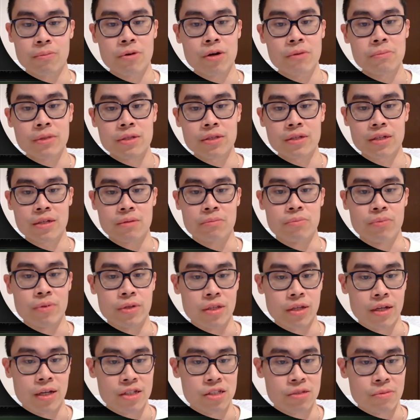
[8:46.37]
appointment, complete
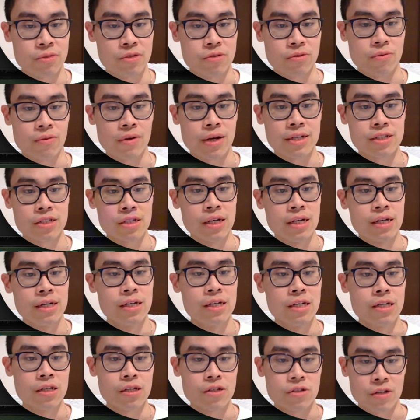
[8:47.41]
the customer's request,
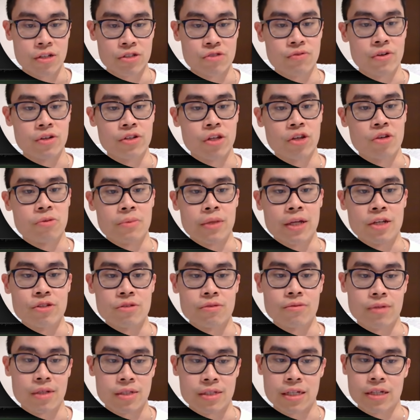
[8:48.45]
transferring the human
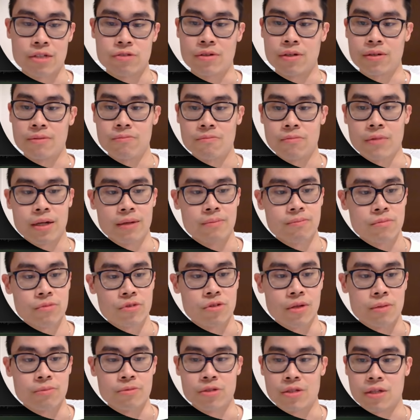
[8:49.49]
agent, etc. Right.
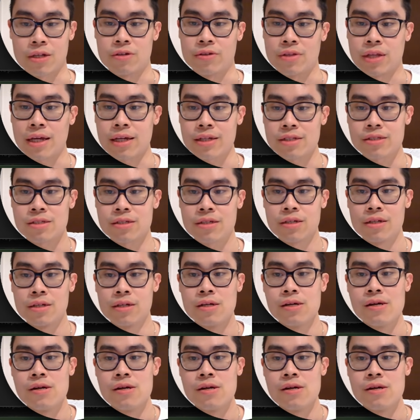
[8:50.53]
So I'm just clicking on next.